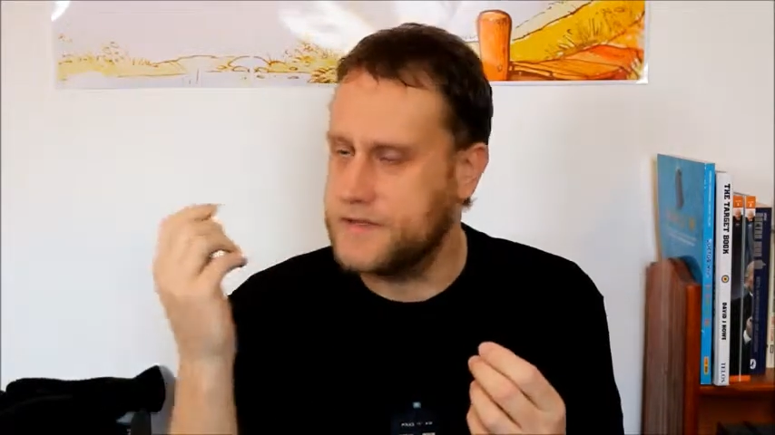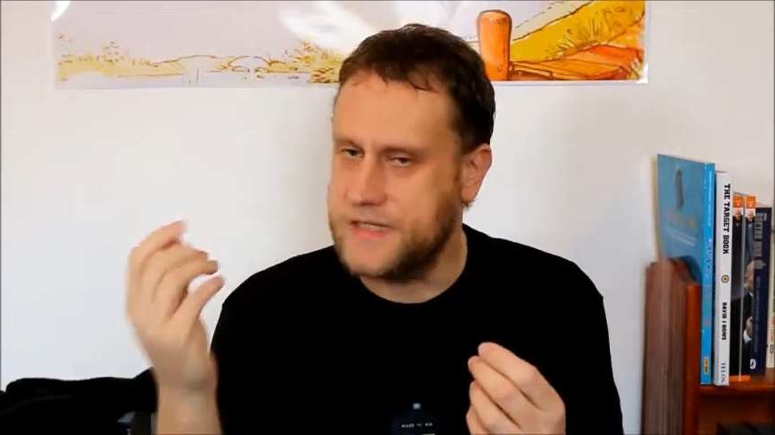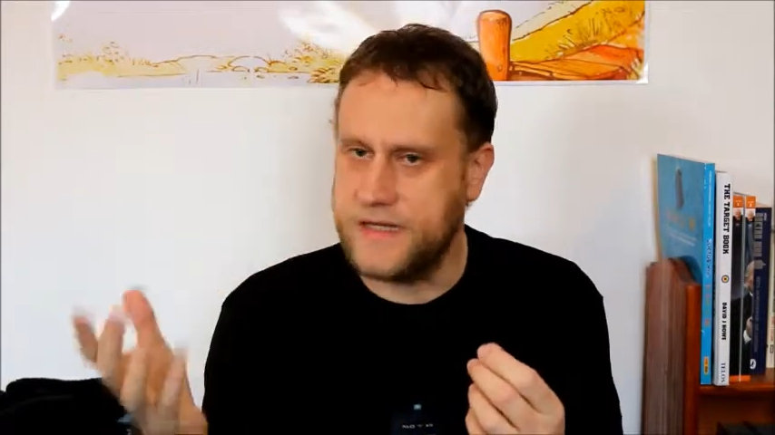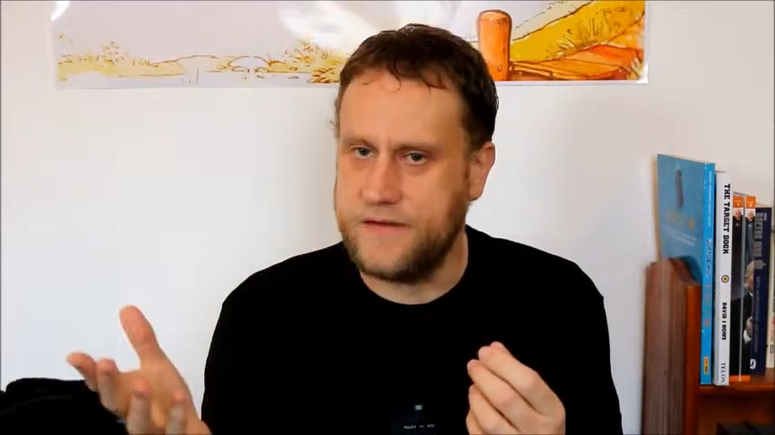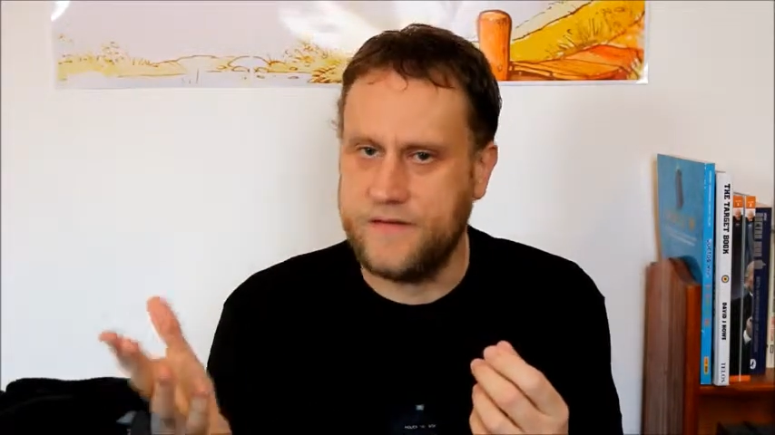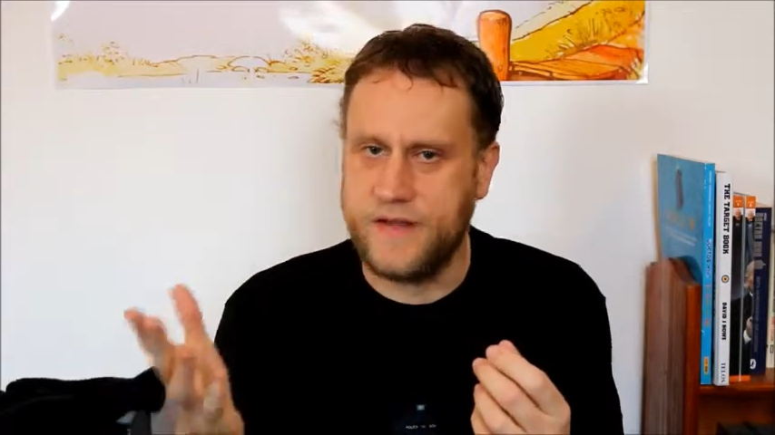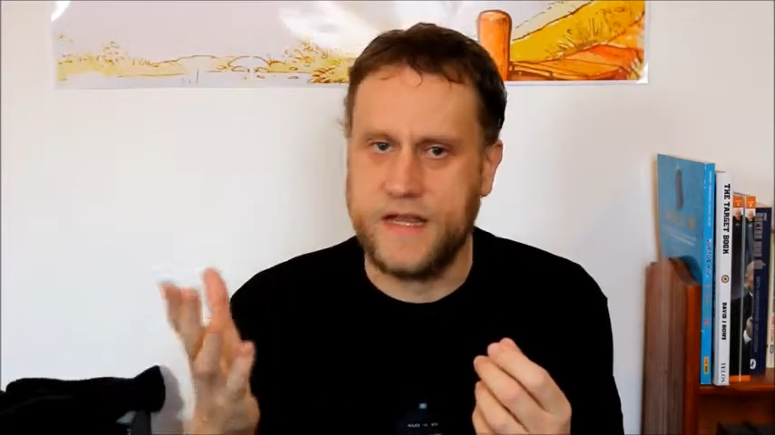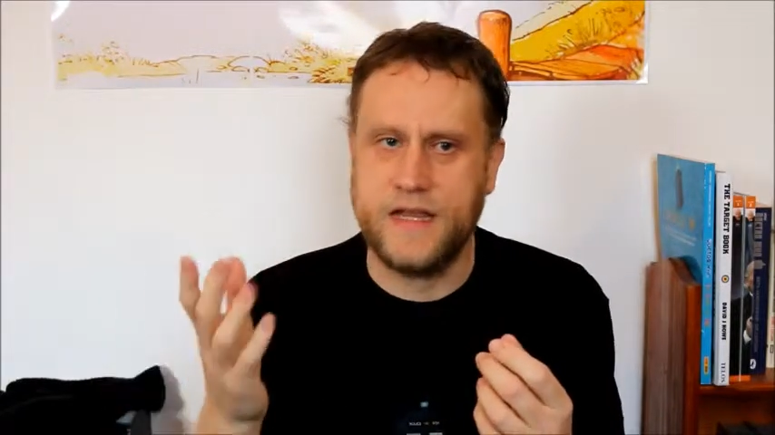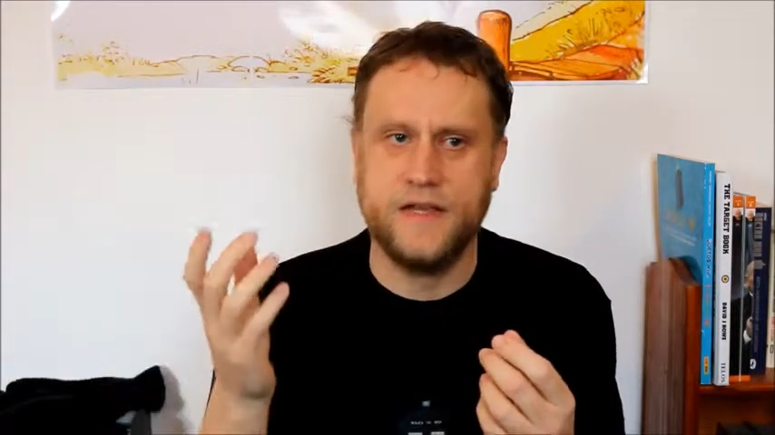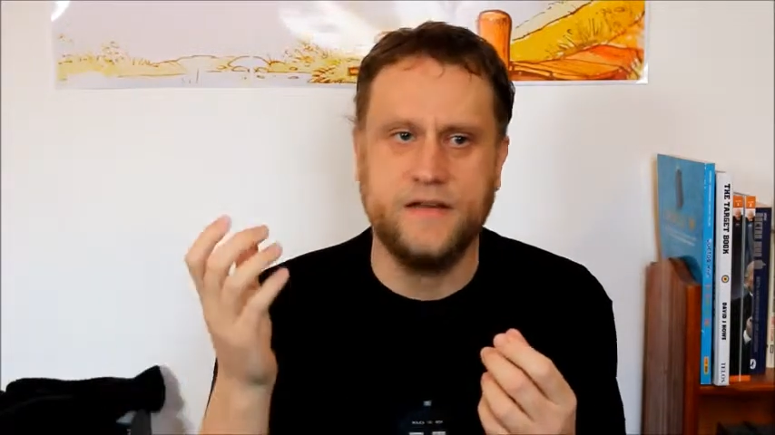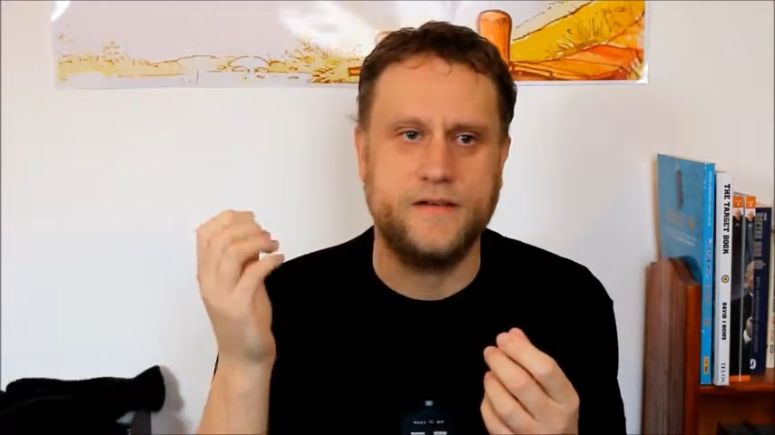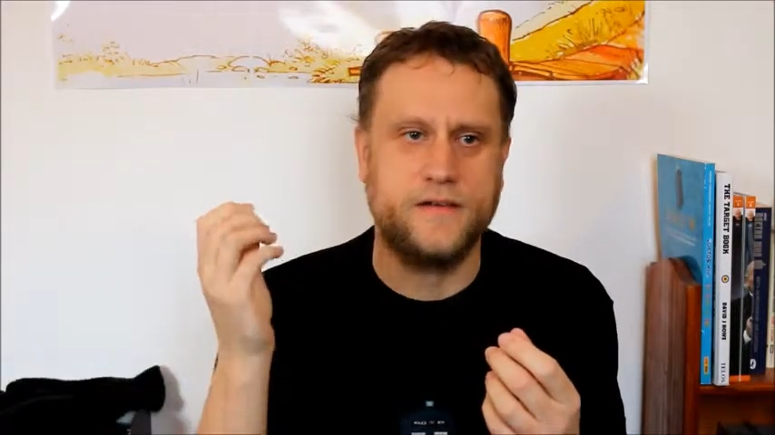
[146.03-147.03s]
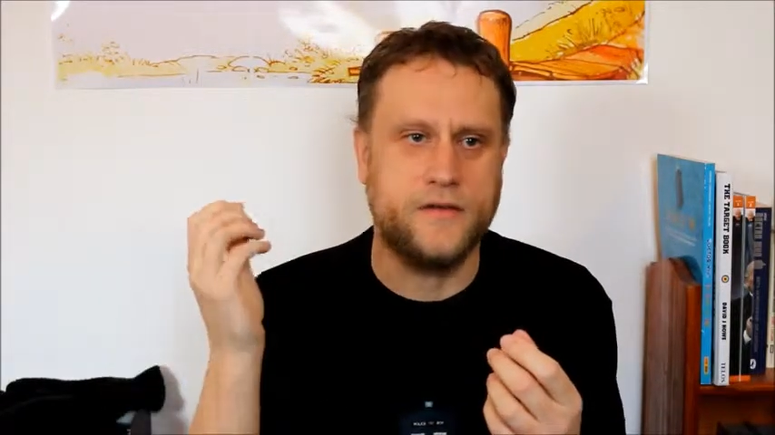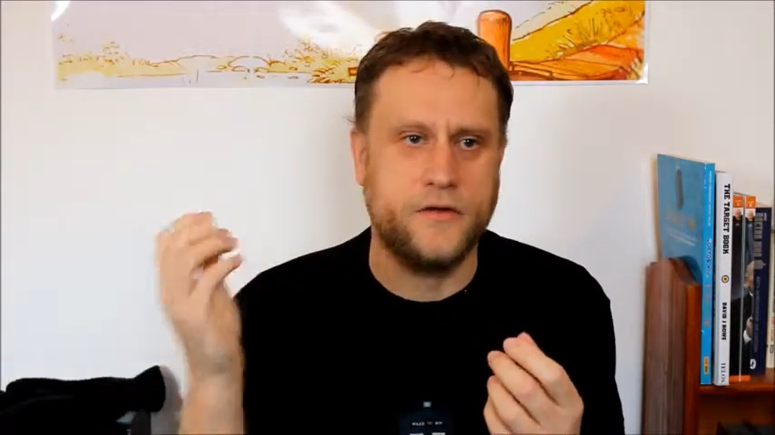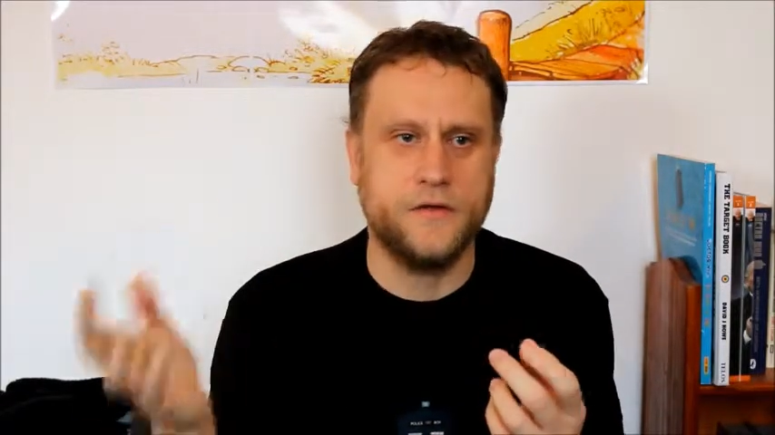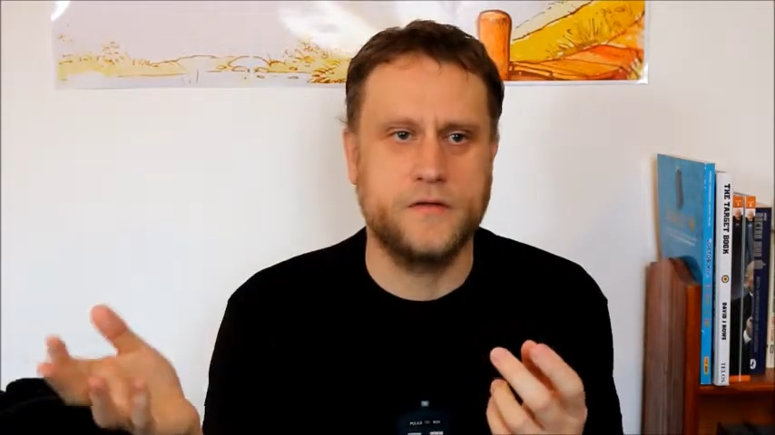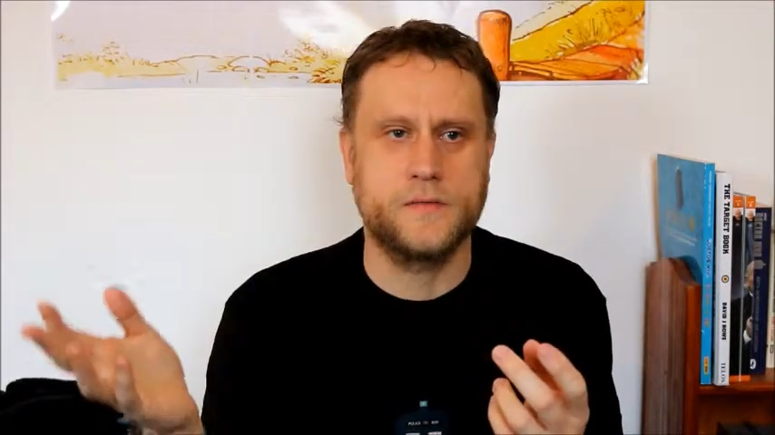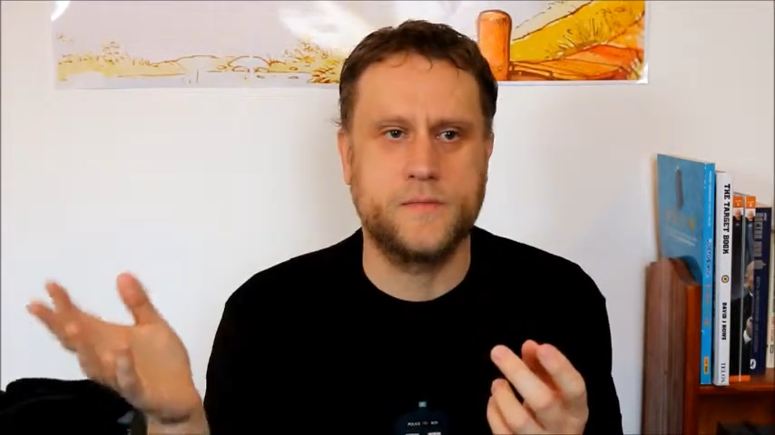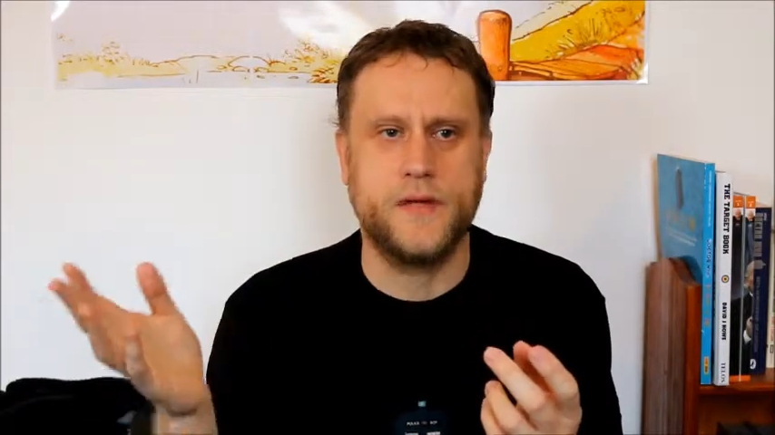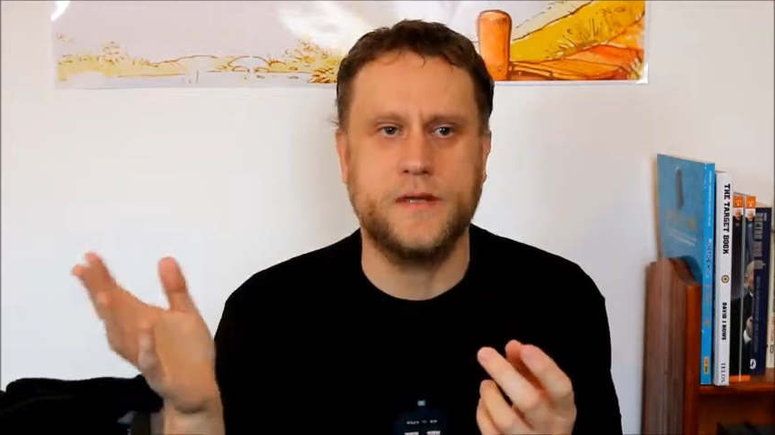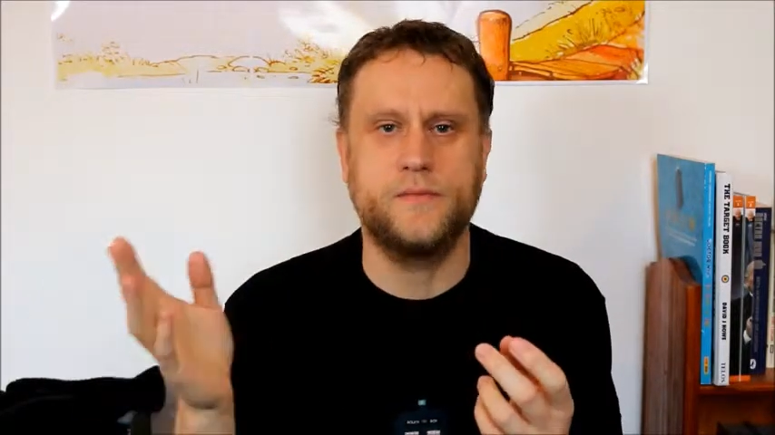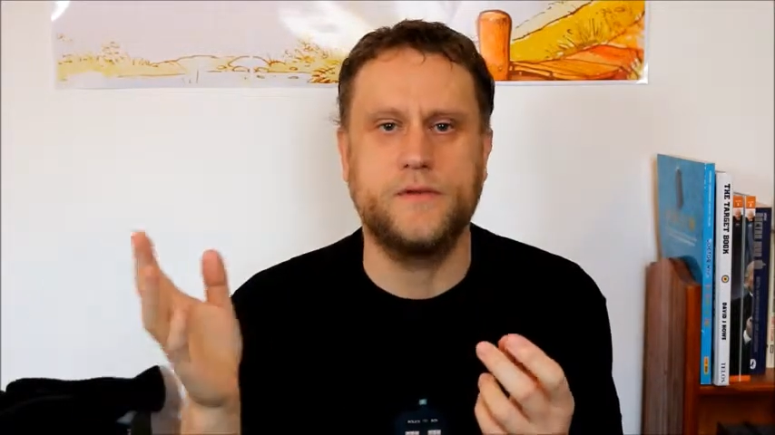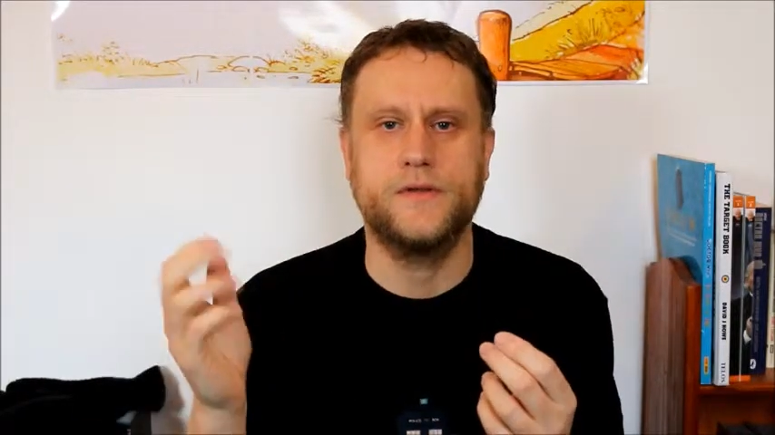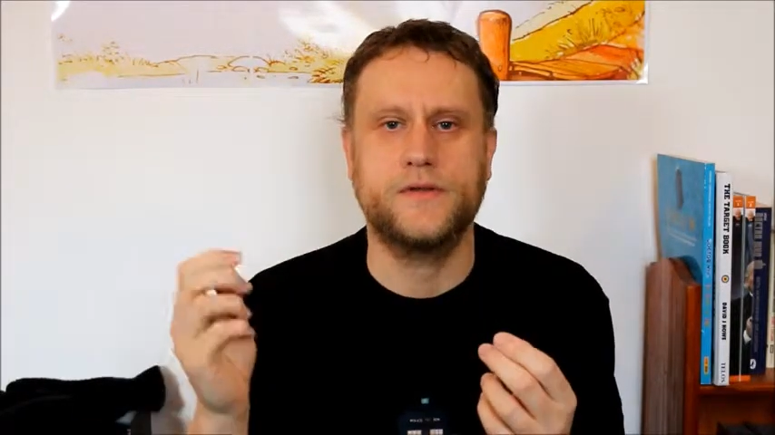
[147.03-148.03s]
TV and in the
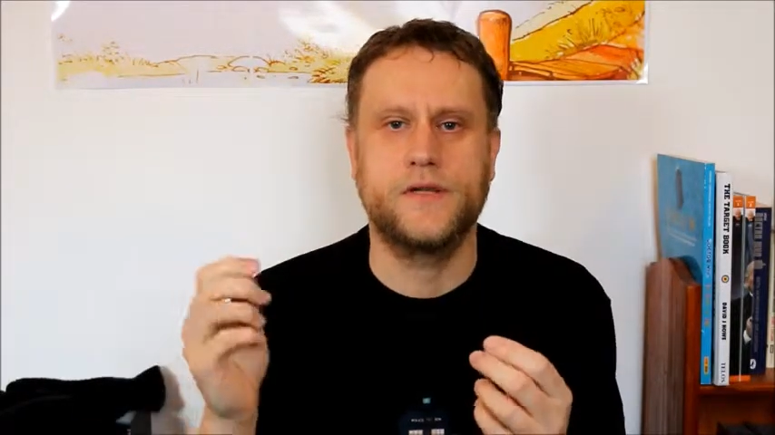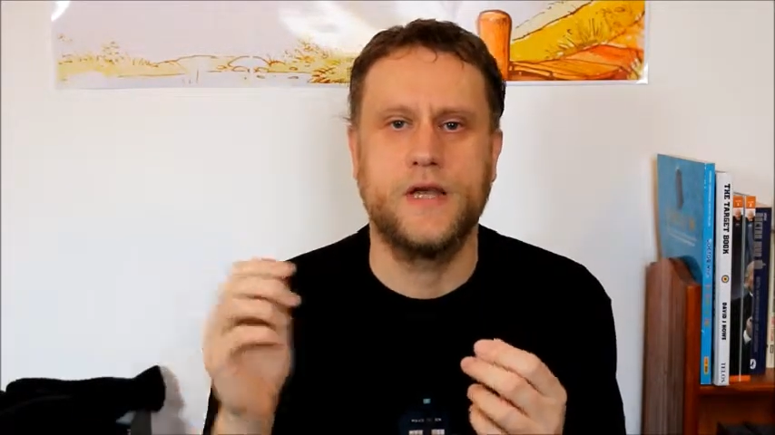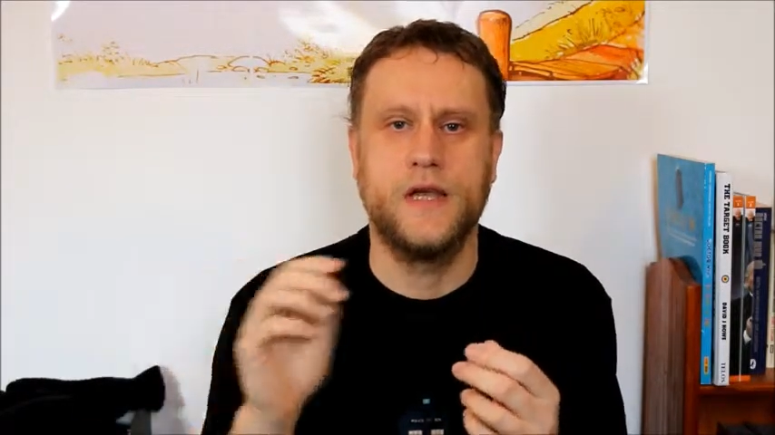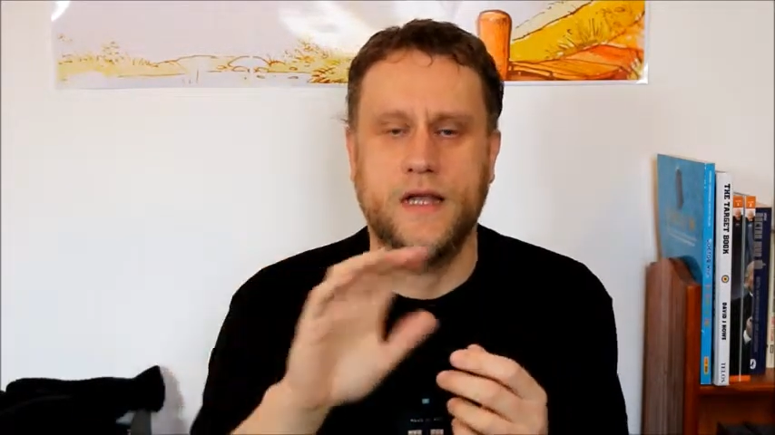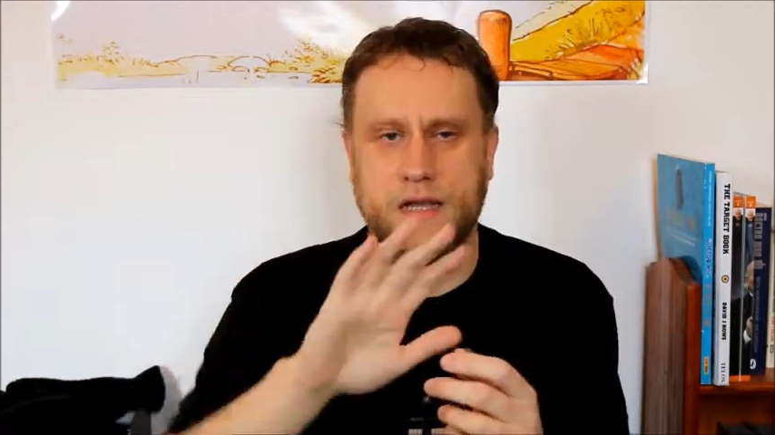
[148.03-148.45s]
newspapers,